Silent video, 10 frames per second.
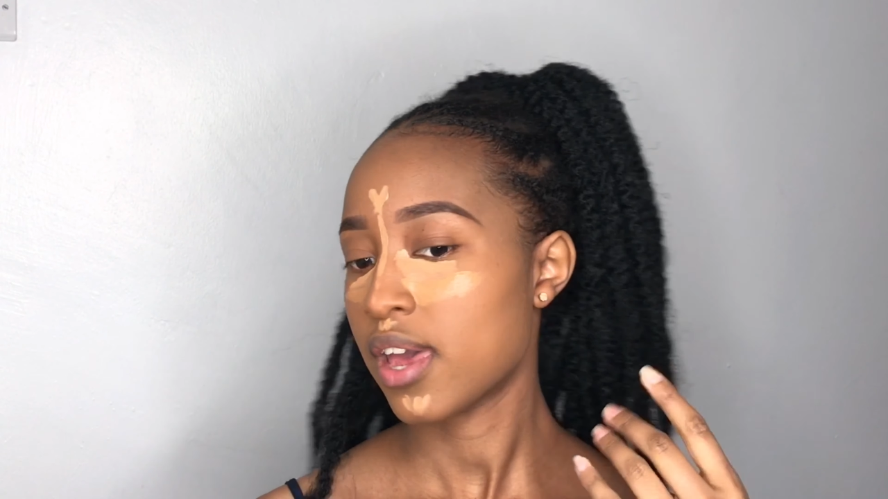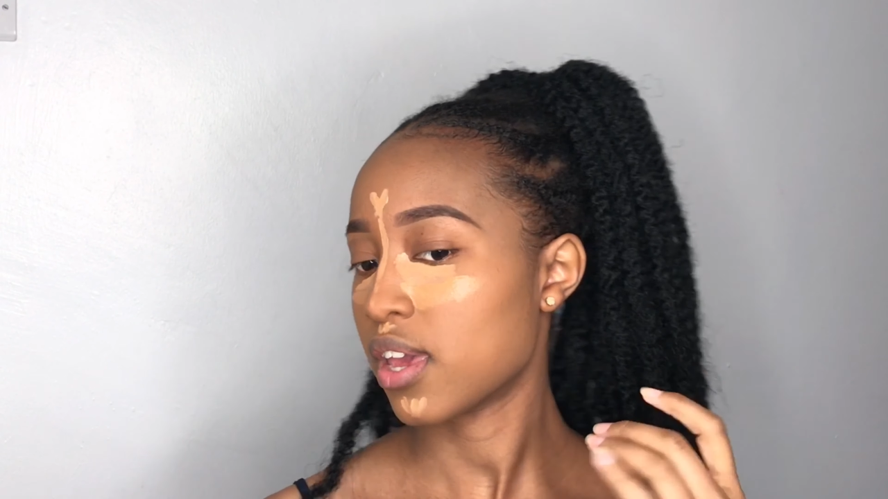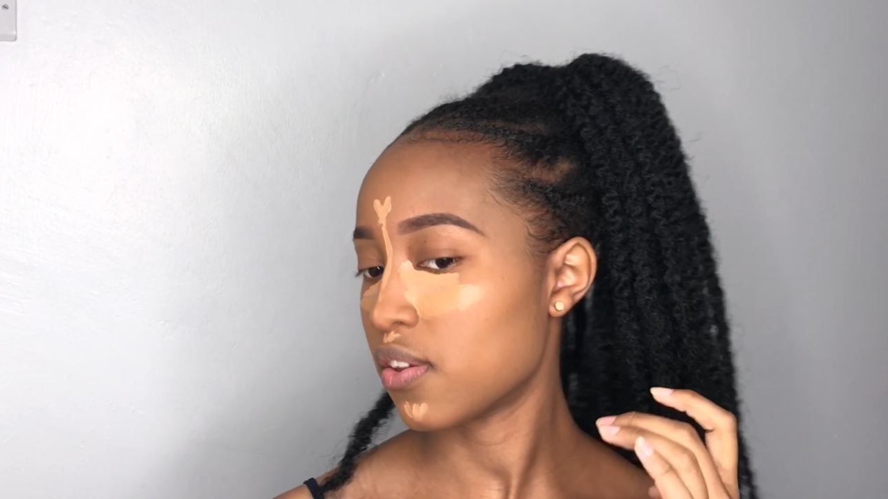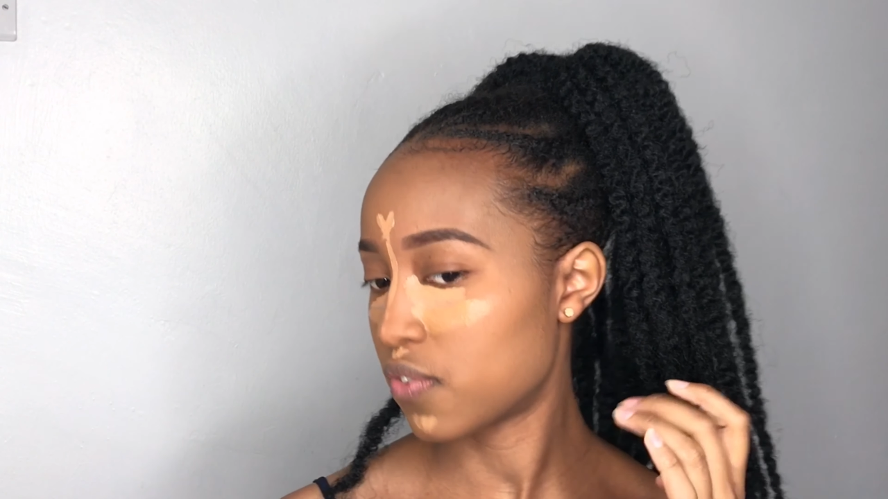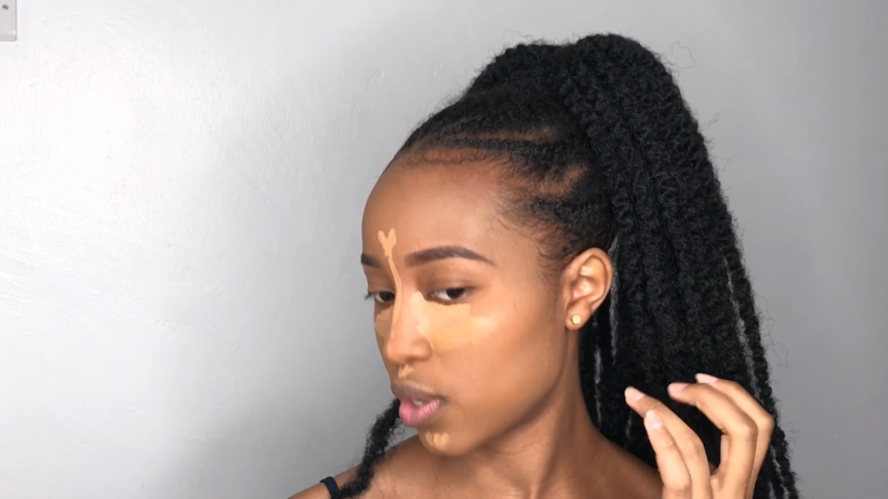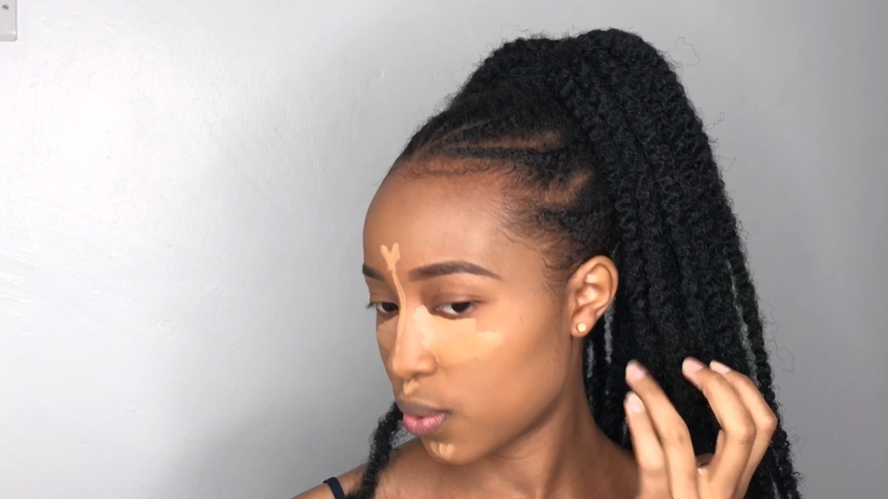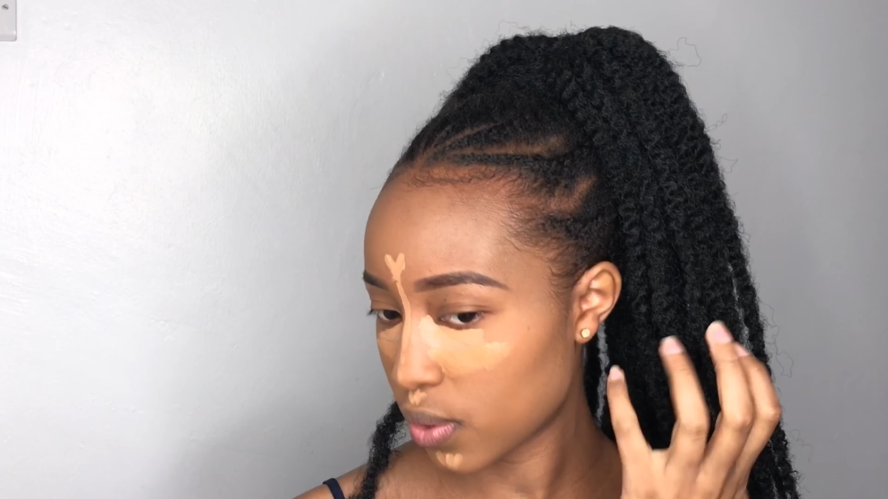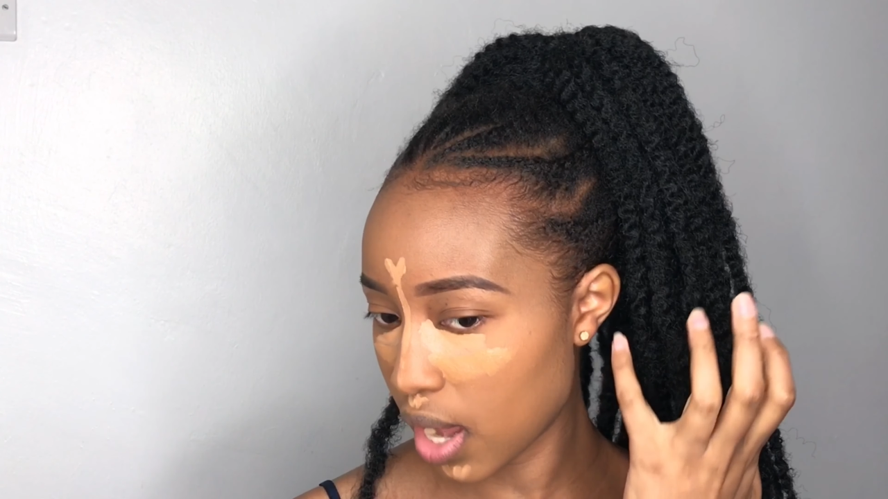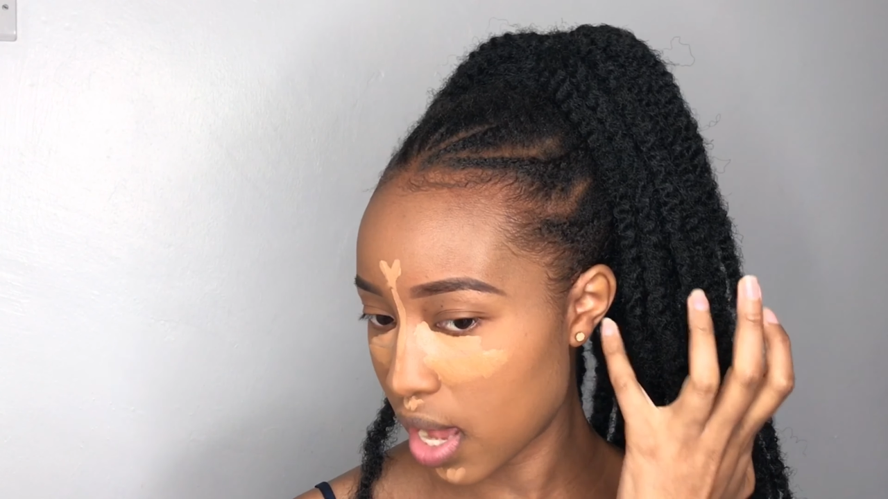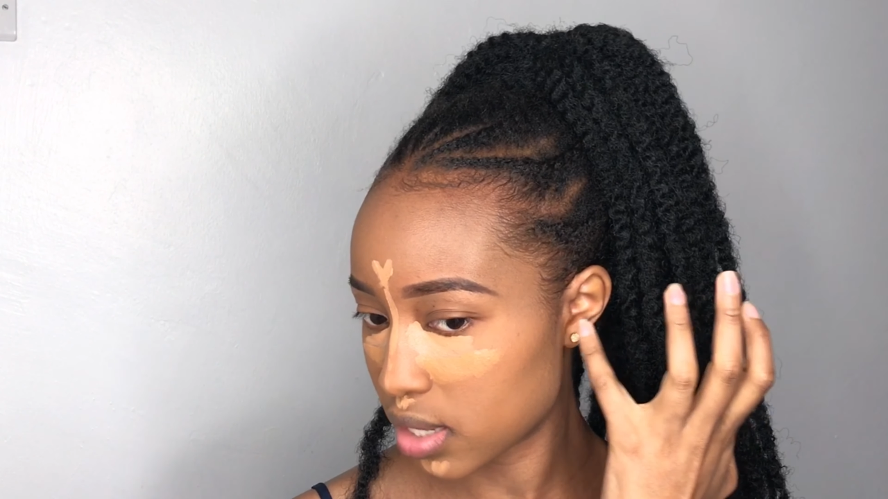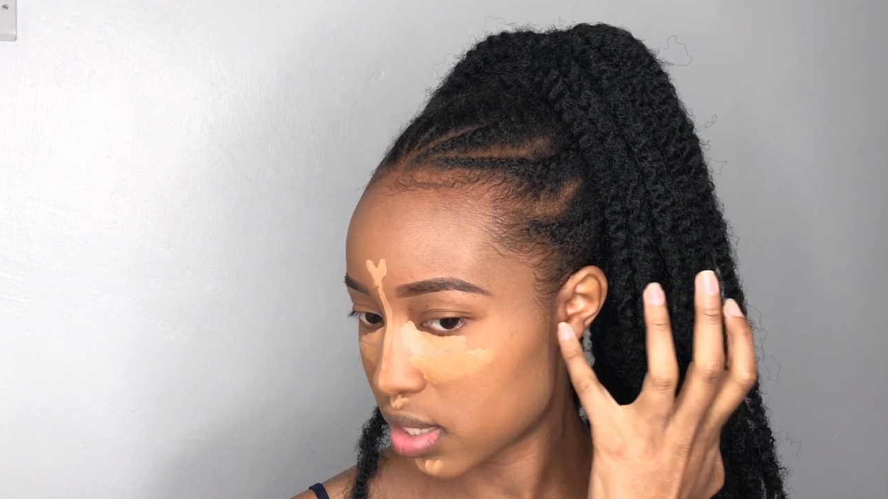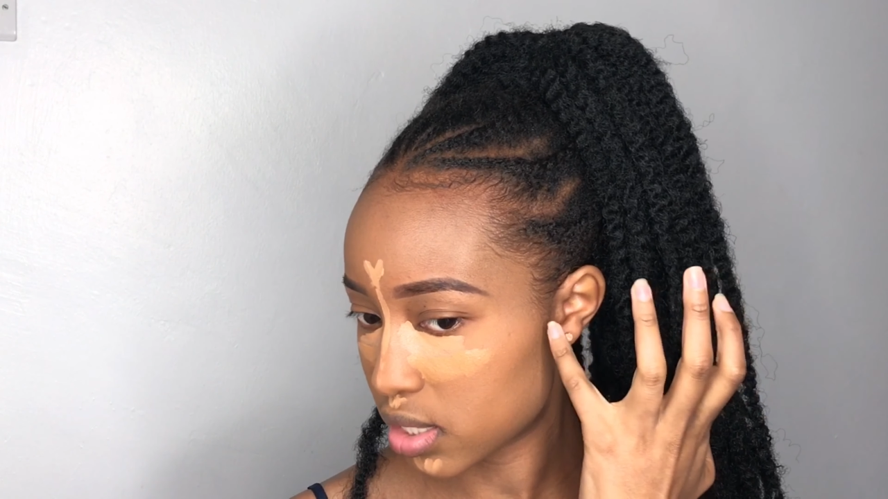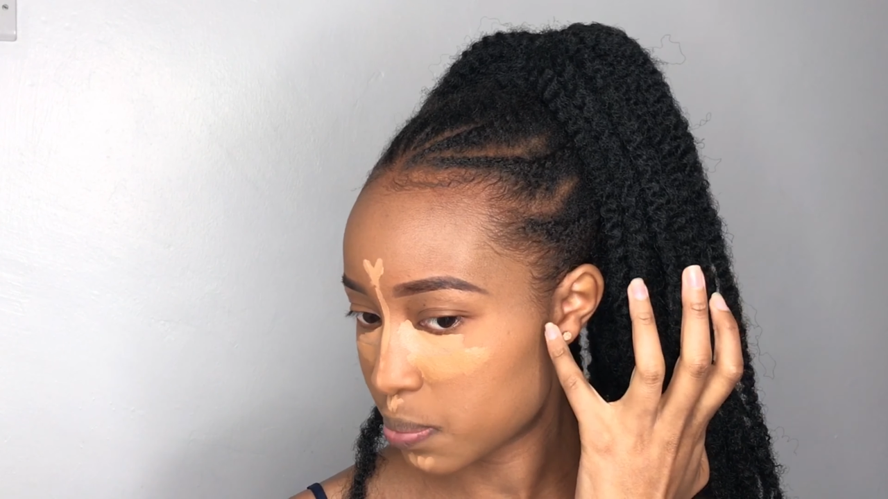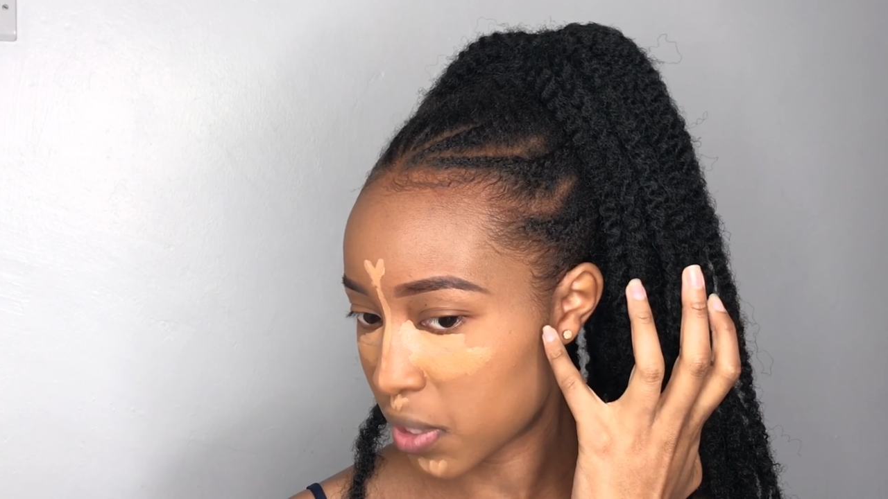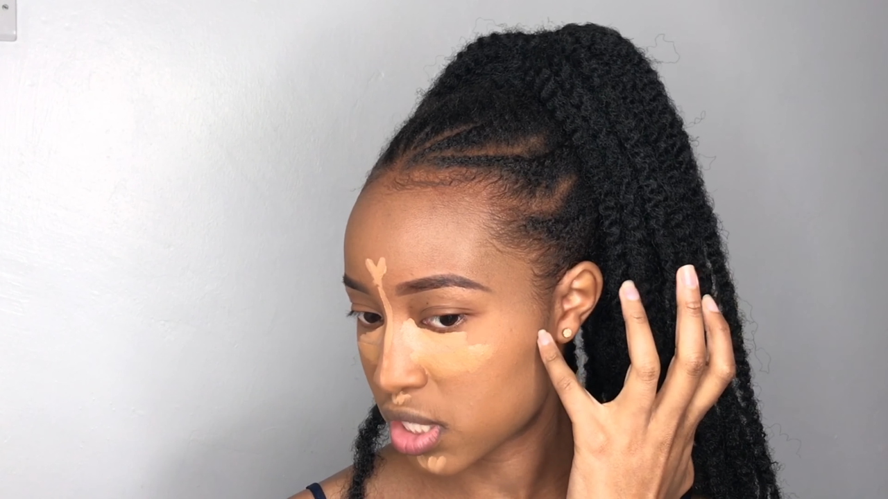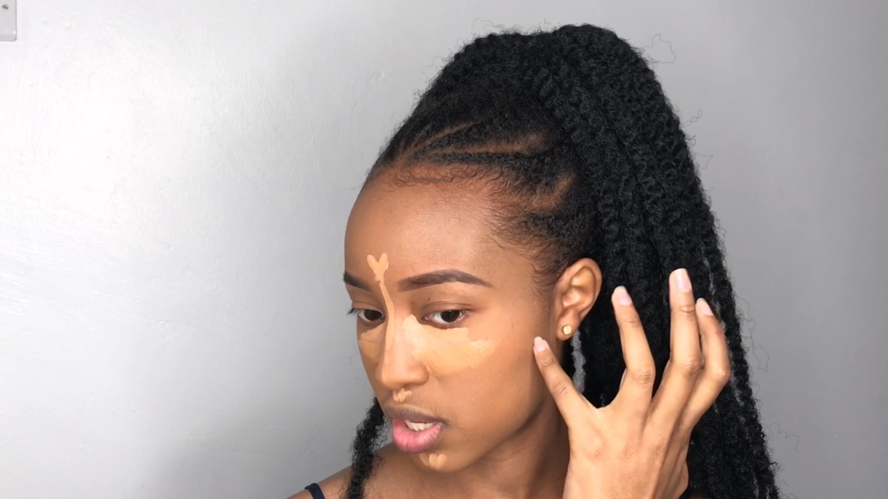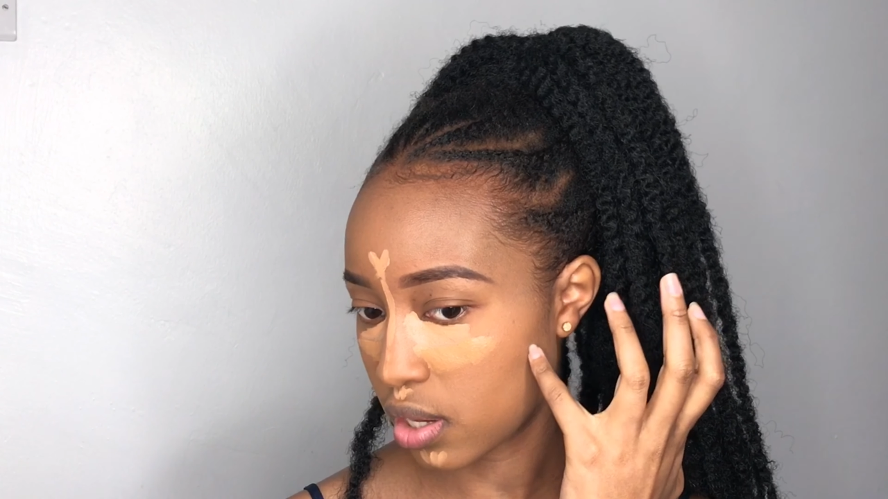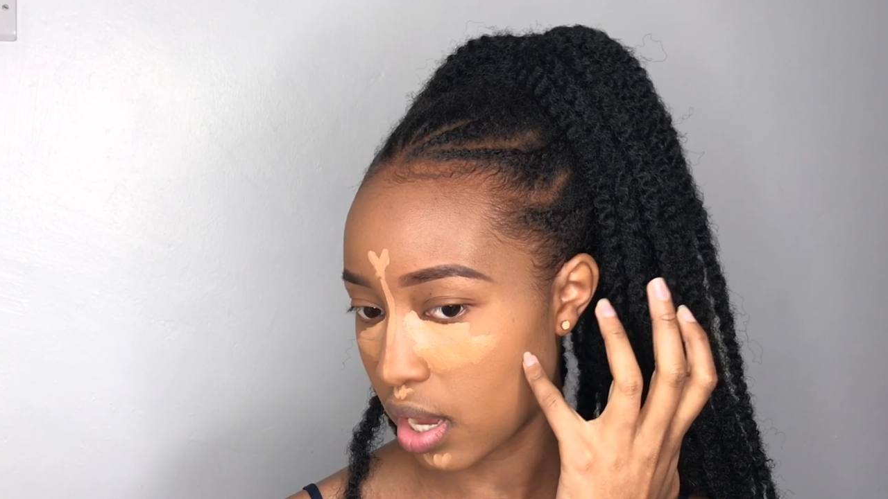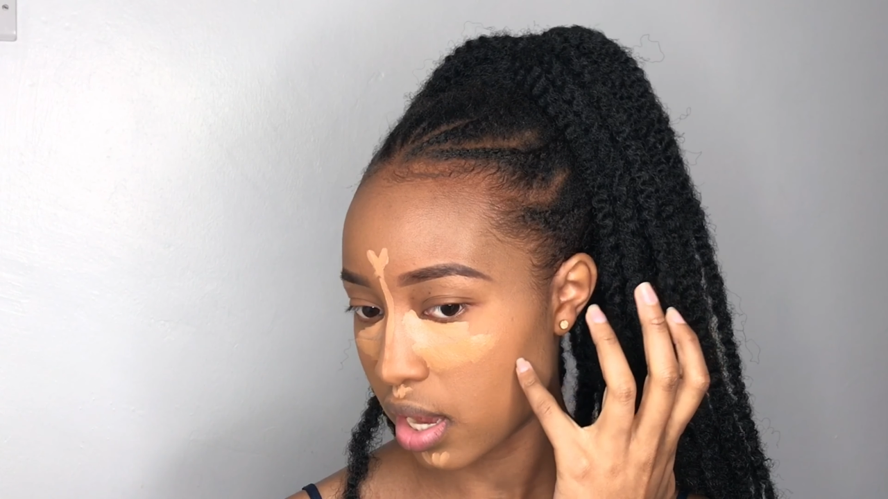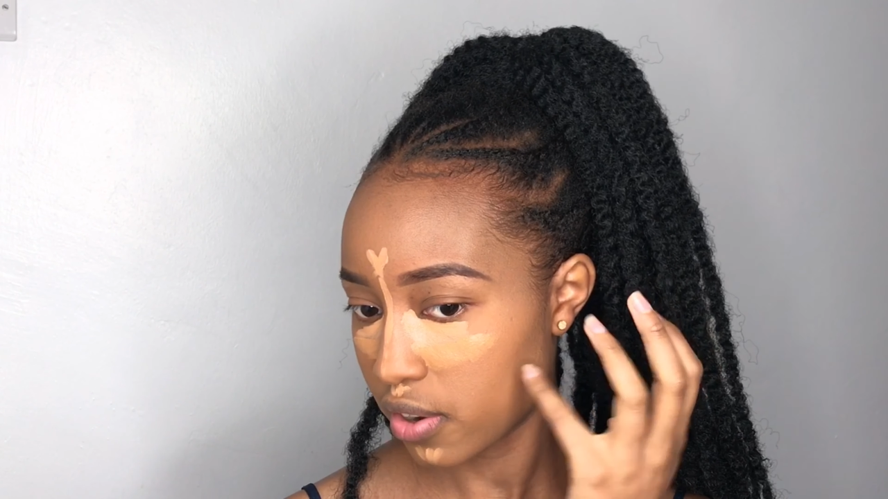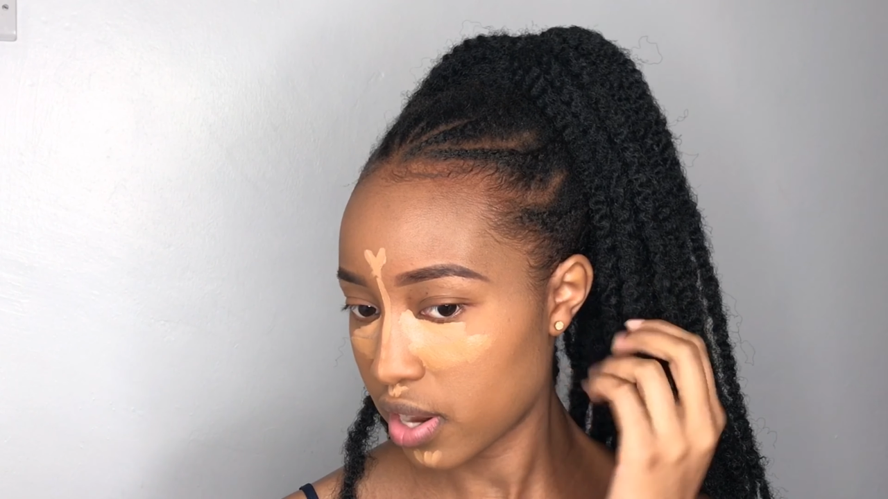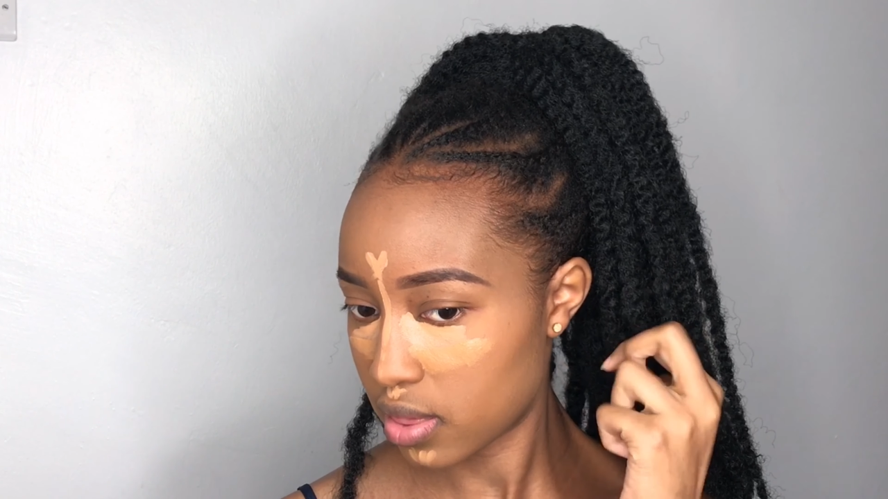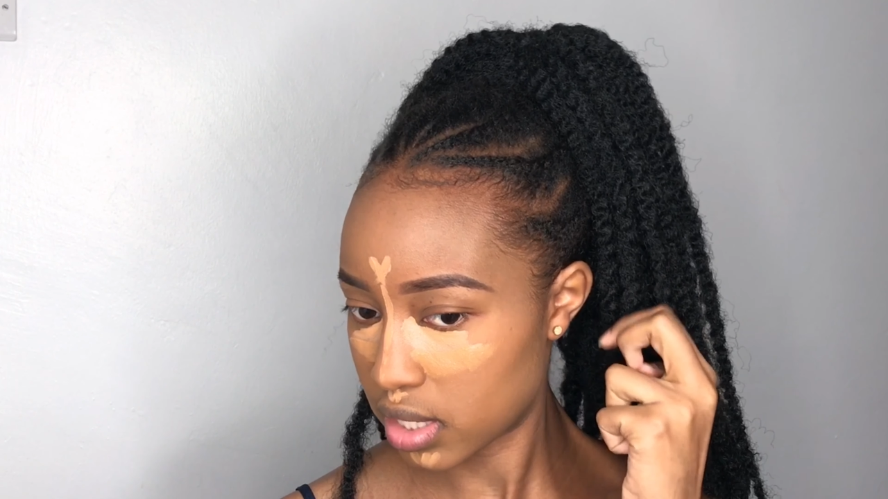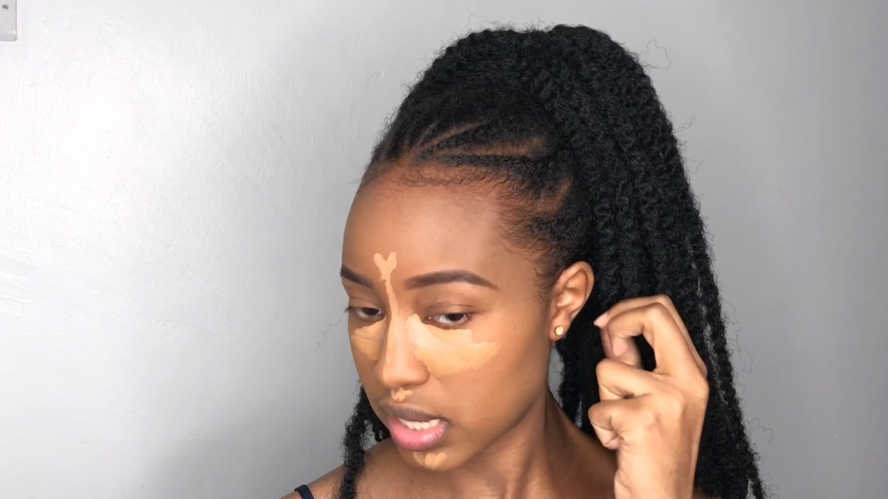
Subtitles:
if you look at this particular area that